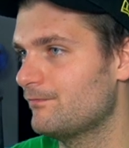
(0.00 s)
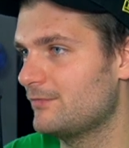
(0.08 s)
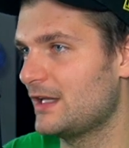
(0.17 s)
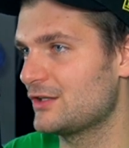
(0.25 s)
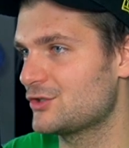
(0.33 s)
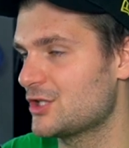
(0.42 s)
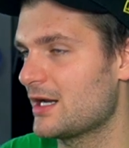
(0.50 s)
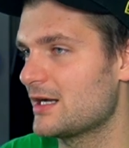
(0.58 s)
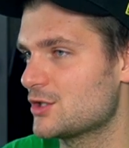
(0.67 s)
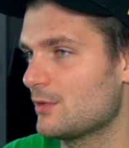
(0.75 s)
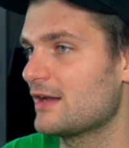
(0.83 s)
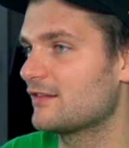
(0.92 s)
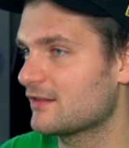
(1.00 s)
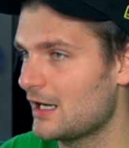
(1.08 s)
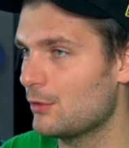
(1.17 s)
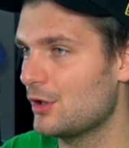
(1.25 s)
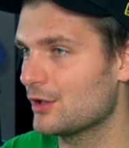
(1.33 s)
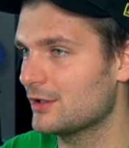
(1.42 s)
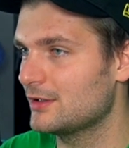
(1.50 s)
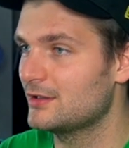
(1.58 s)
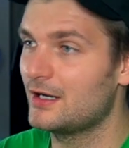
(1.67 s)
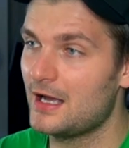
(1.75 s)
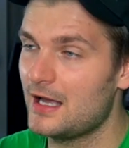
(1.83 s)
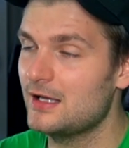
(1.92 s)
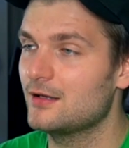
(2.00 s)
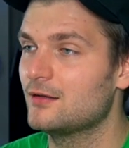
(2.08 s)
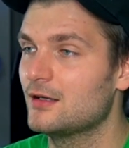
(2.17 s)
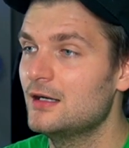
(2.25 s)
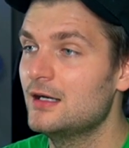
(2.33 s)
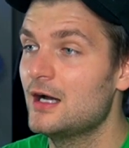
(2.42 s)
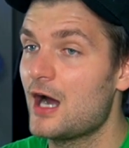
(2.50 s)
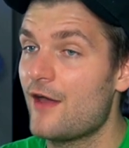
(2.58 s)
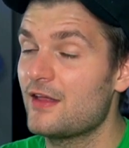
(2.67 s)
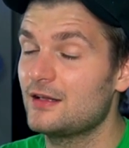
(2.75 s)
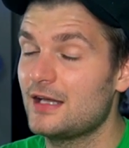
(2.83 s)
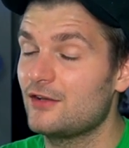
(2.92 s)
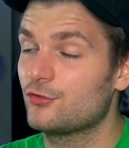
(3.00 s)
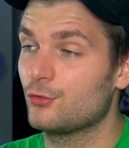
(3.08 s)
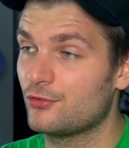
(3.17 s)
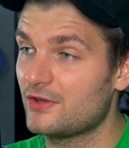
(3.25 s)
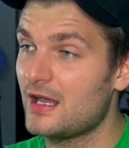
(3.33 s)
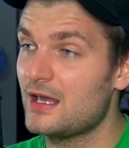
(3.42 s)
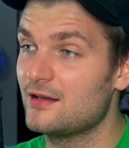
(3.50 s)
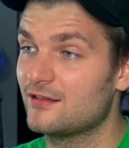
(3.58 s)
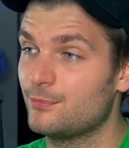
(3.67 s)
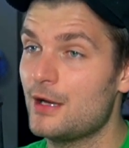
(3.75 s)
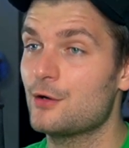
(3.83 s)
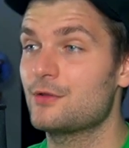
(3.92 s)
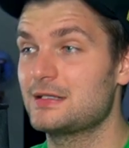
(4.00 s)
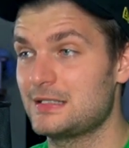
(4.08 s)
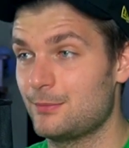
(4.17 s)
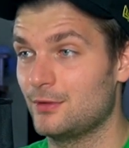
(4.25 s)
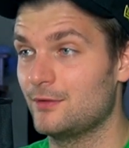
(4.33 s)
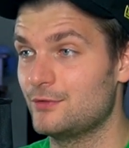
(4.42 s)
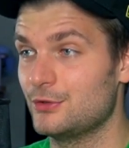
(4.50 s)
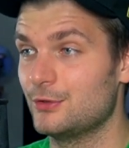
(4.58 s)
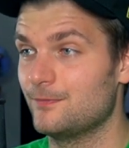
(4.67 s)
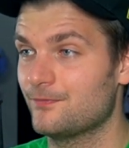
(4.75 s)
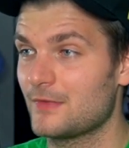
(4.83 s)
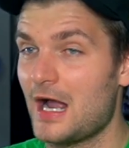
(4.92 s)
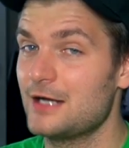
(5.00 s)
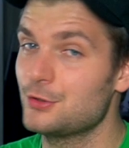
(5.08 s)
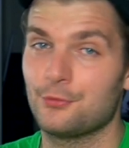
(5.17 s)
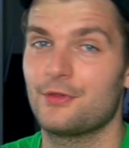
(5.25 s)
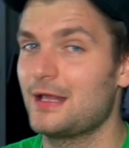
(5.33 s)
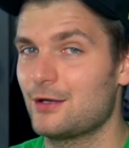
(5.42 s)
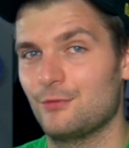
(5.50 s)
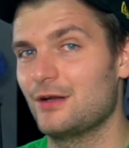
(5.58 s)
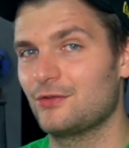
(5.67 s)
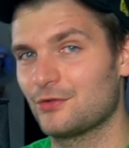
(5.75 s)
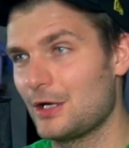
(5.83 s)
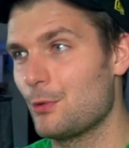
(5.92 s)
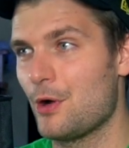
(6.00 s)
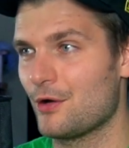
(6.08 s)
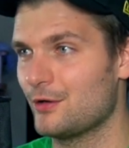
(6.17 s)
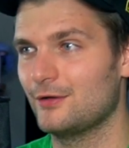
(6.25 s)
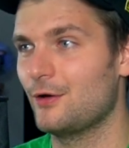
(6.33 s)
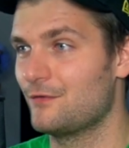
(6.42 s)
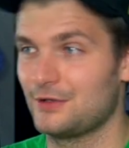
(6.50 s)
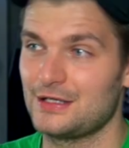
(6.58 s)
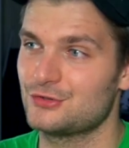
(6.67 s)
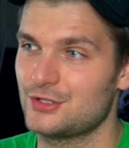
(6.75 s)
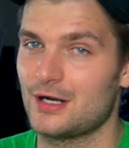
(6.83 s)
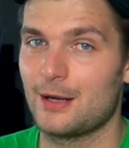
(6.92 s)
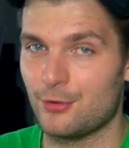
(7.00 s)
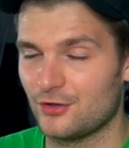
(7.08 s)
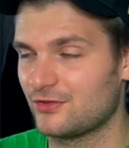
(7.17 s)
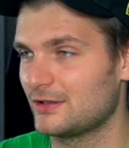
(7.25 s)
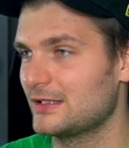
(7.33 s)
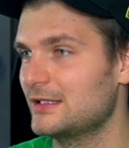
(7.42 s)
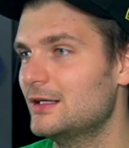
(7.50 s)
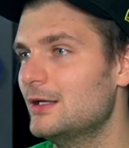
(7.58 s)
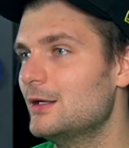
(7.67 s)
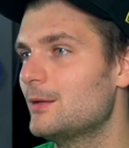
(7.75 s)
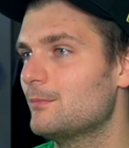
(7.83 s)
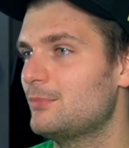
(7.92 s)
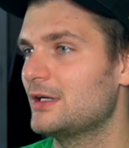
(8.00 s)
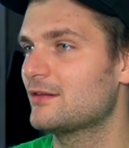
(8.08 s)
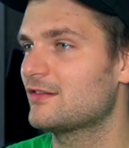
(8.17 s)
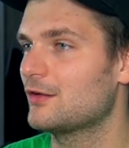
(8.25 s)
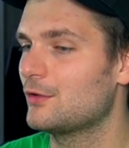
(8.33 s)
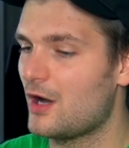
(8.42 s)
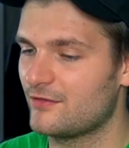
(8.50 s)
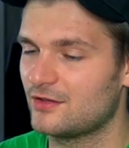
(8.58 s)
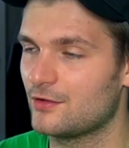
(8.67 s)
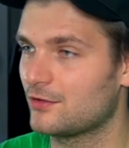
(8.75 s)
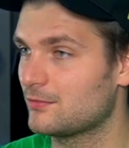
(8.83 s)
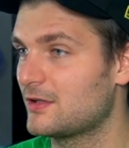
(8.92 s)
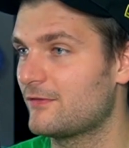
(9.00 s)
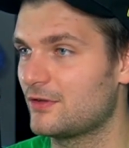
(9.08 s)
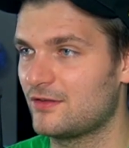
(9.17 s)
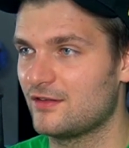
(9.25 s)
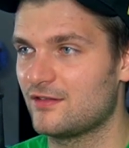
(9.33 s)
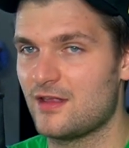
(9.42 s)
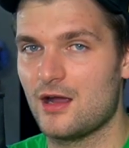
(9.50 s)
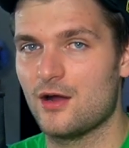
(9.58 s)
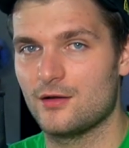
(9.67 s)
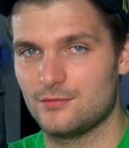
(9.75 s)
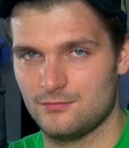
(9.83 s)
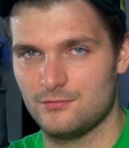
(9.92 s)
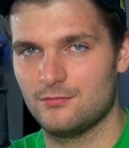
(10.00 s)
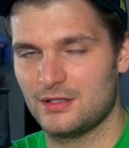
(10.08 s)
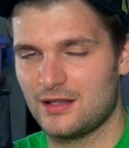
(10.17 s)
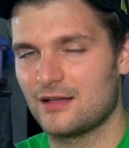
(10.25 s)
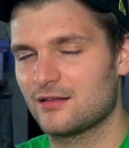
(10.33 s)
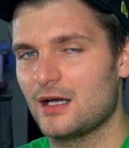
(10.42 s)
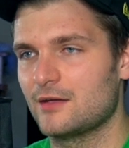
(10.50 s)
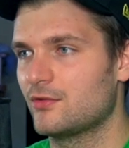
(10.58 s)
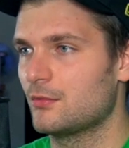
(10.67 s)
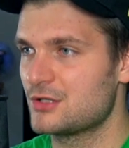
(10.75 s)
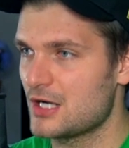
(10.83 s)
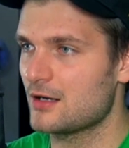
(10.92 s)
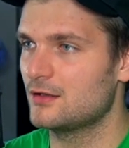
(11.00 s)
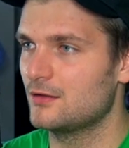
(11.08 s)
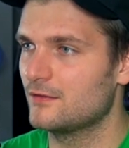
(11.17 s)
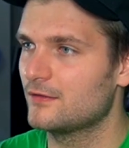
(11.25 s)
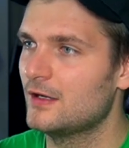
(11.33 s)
The Last Jedi to Rise of Skywalker. And I think Last Crusade is better than Temple of Doom. I don't like Rise of Skywalker over Last Jedi personally. But so obviously there's some differences there, but that's kind of subjective.